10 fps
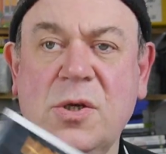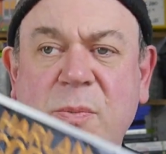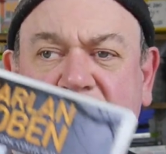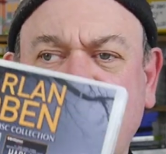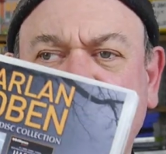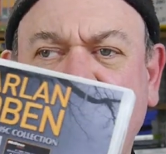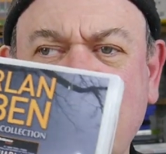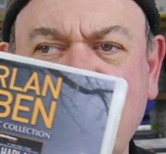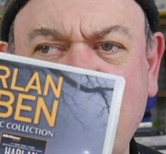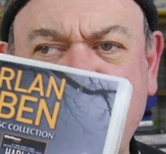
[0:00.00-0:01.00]
double
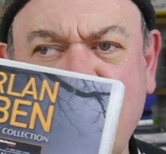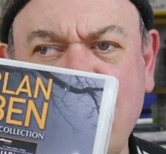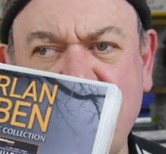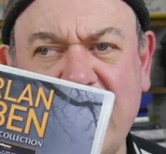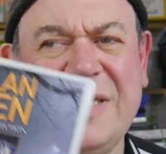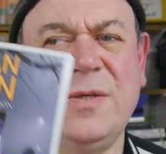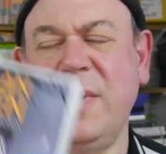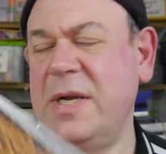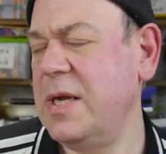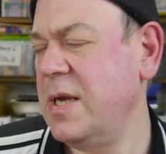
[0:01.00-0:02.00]
audio book, that's the
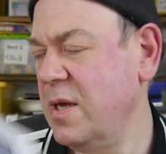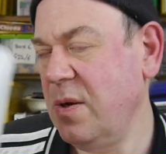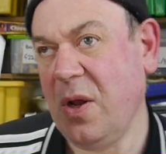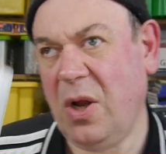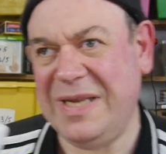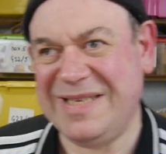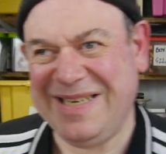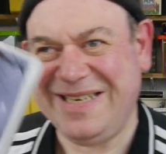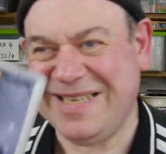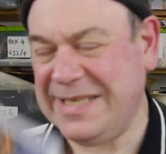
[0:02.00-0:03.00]
word, in
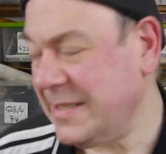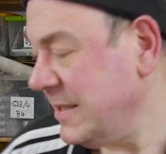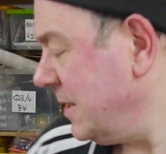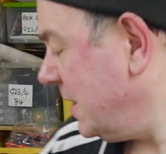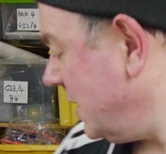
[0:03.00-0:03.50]
C Ds,